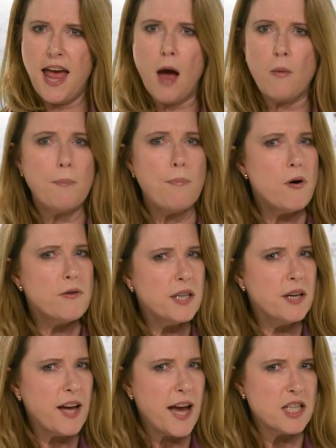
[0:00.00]
And when
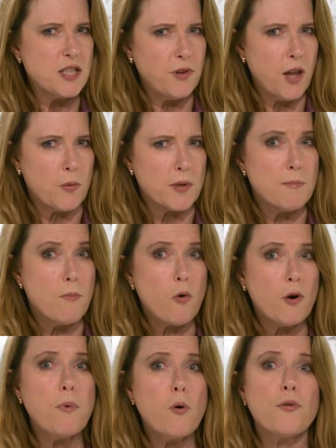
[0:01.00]
positive cash flow is
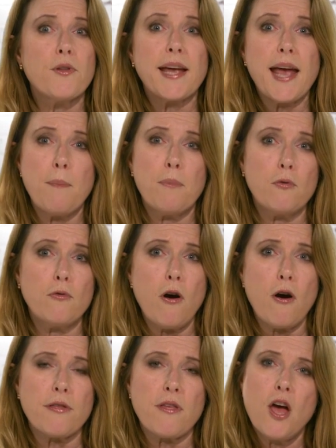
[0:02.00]
more important than capital
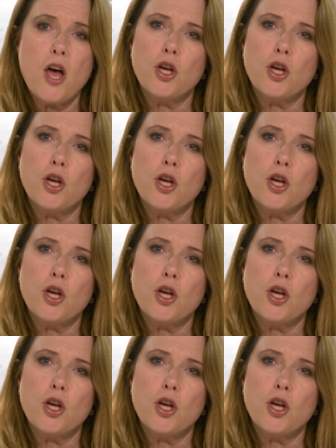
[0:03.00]
growth,